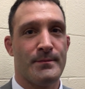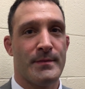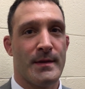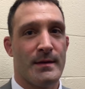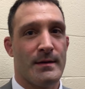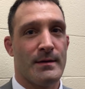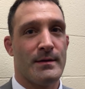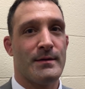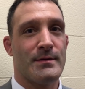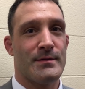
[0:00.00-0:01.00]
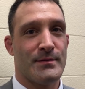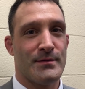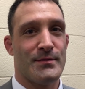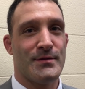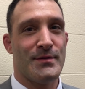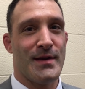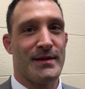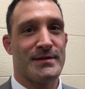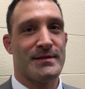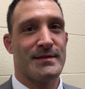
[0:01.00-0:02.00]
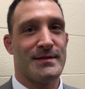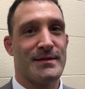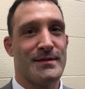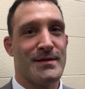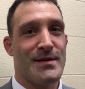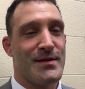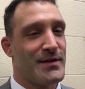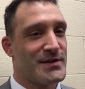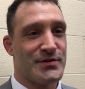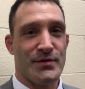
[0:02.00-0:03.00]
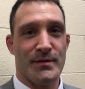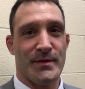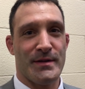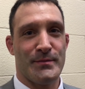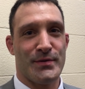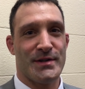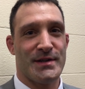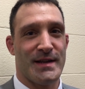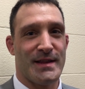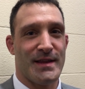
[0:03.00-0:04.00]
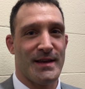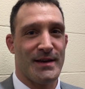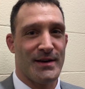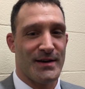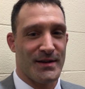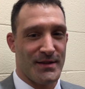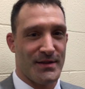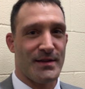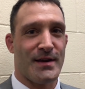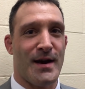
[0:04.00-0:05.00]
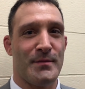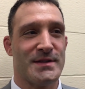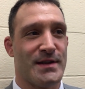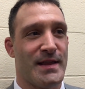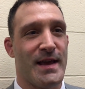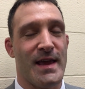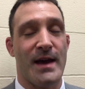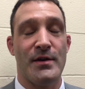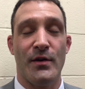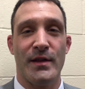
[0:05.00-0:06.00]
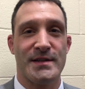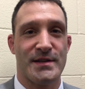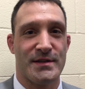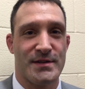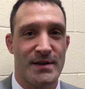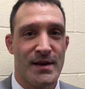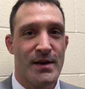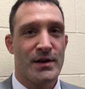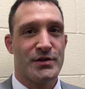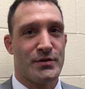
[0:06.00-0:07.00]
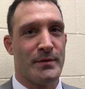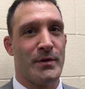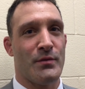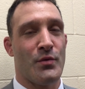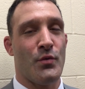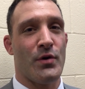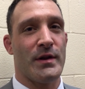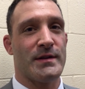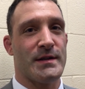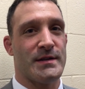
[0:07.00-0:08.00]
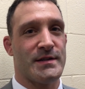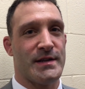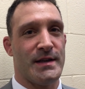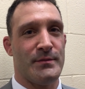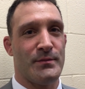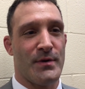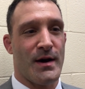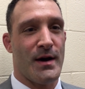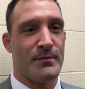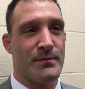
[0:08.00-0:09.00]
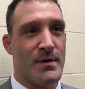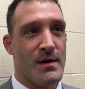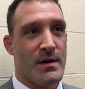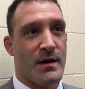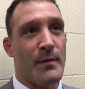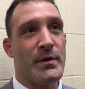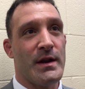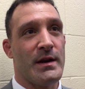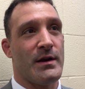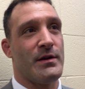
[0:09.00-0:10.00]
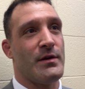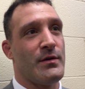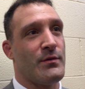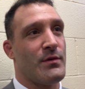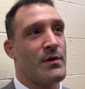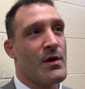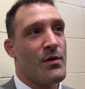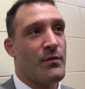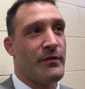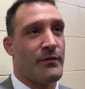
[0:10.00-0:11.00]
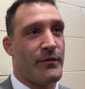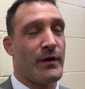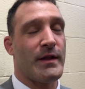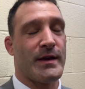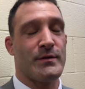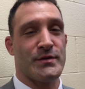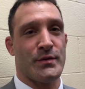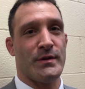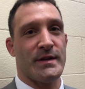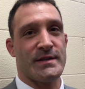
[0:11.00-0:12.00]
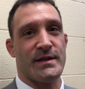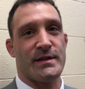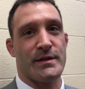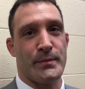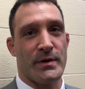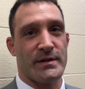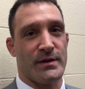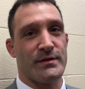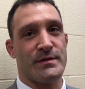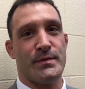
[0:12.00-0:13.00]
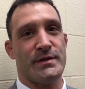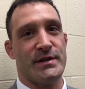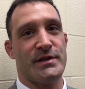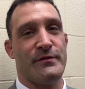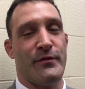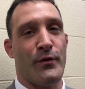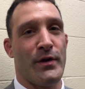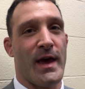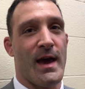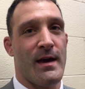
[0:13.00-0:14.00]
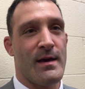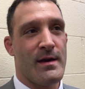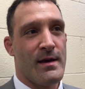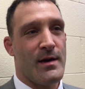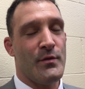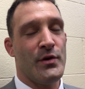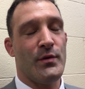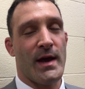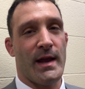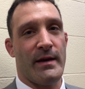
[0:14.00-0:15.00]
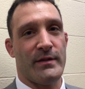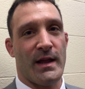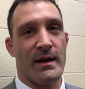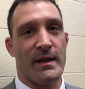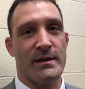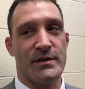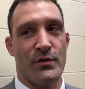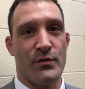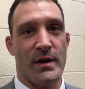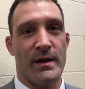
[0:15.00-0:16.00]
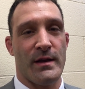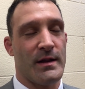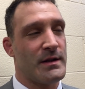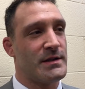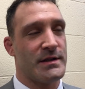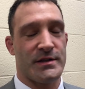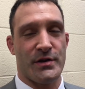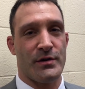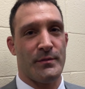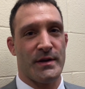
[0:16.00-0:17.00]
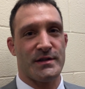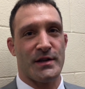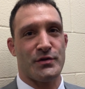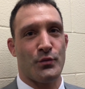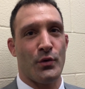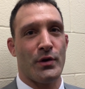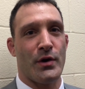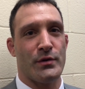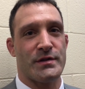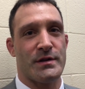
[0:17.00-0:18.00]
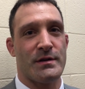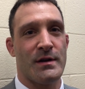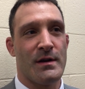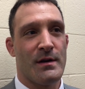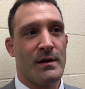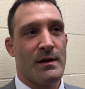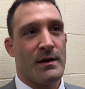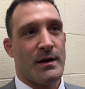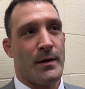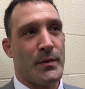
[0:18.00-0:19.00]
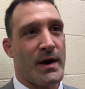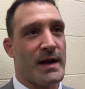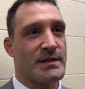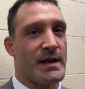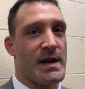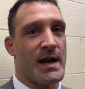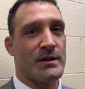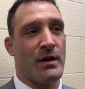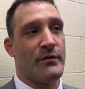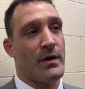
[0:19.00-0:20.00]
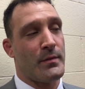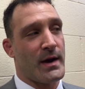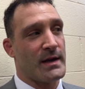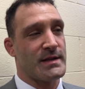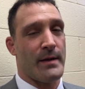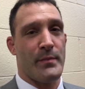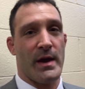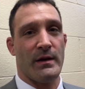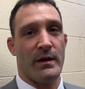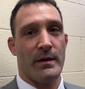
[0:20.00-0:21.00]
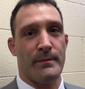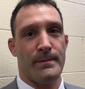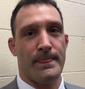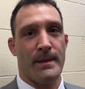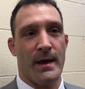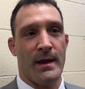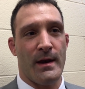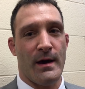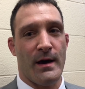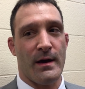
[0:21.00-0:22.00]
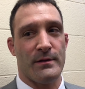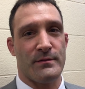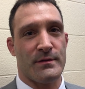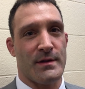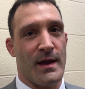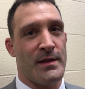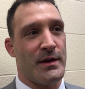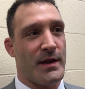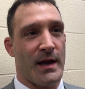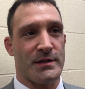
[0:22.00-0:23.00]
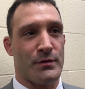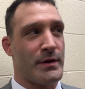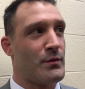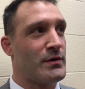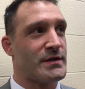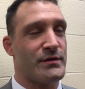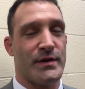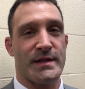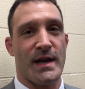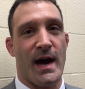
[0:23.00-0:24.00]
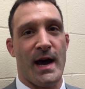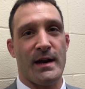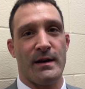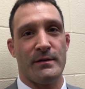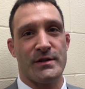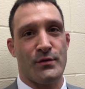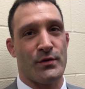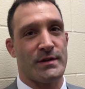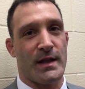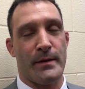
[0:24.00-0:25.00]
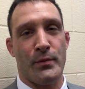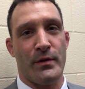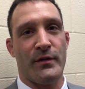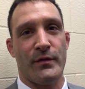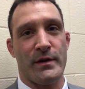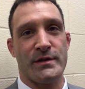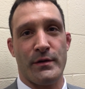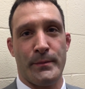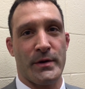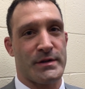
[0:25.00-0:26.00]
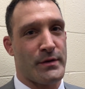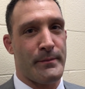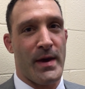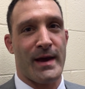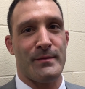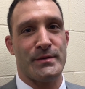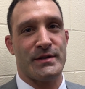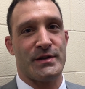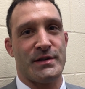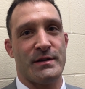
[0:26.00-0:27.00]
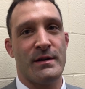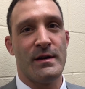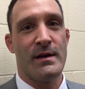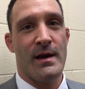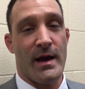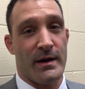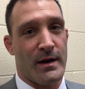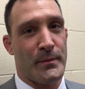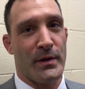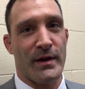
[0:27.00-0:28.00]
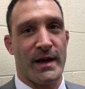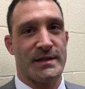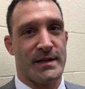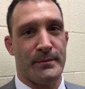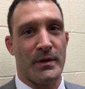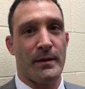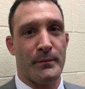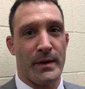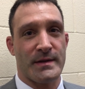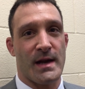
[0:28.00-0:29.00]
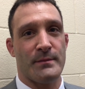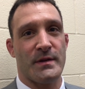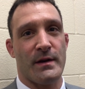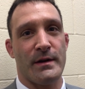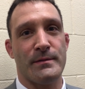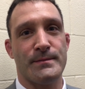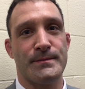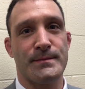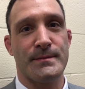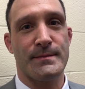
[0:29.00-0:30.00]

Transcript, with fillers: to be taking that back to Raleigh yes. with you. You excited about that? Extremely. Appreciate the uh, comments on that. Yeah, no, that's ex- extremely rewarding to this team. Um, coming in here, you know, we felt like it was realistic to put ourselves in position for that and we knew we had to have a lot of things go right. And then in this tournament, it's such a roller coaster. A couple guys get knocked off, a couple guys got banged up, and uh, and then you got Tariq Wilson who gets hot and scores a lot of points for us, so it put us right back in position. And a couple other guys stepped up big time tonight.